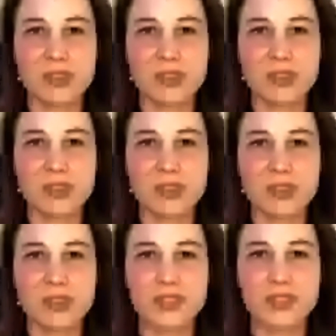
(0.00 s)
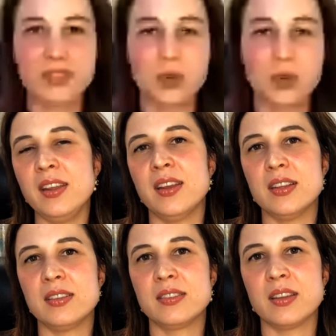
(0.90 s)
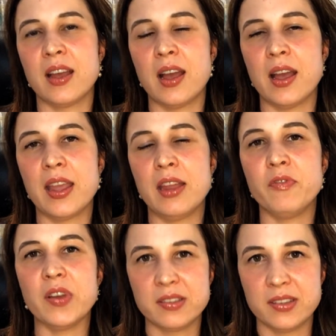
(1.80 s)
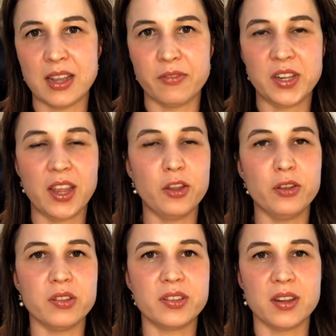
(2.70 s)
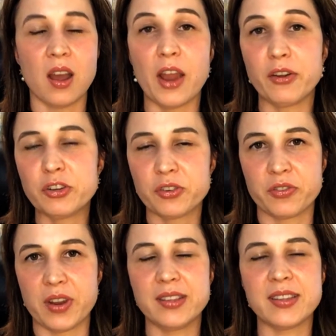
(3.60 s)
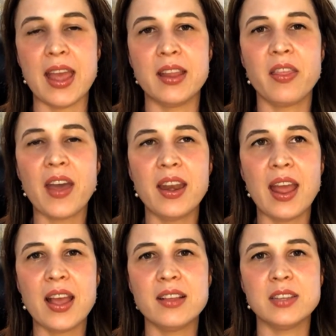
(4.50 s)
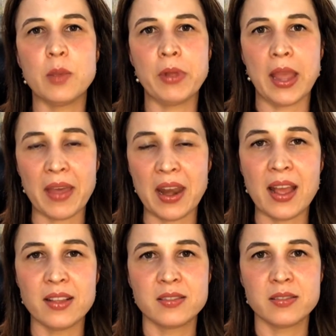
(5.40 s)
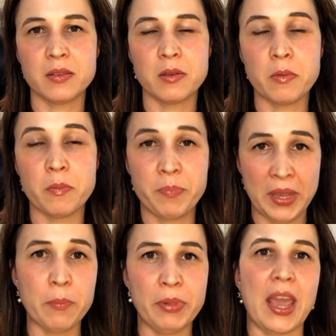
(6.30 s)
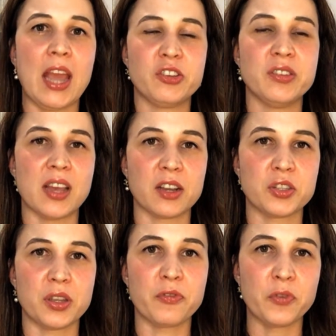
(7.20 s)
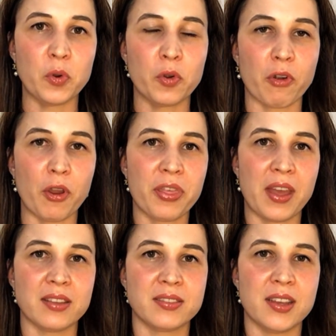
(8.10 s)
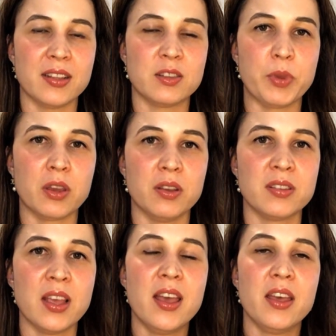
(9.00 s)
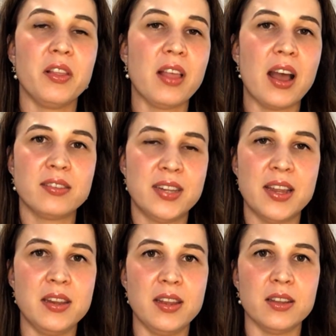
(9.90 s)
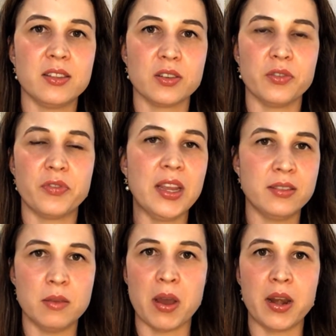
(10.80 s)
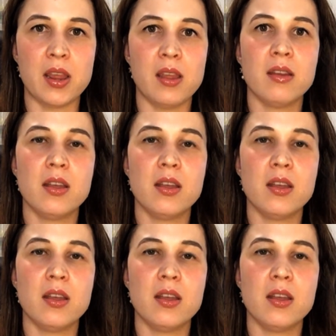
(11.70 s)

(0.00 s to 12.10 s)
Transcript: Well, the next 10 years, investors have to get used to higher interest rates. And that has big implications actually for growth assets, because the last 10 years of easy money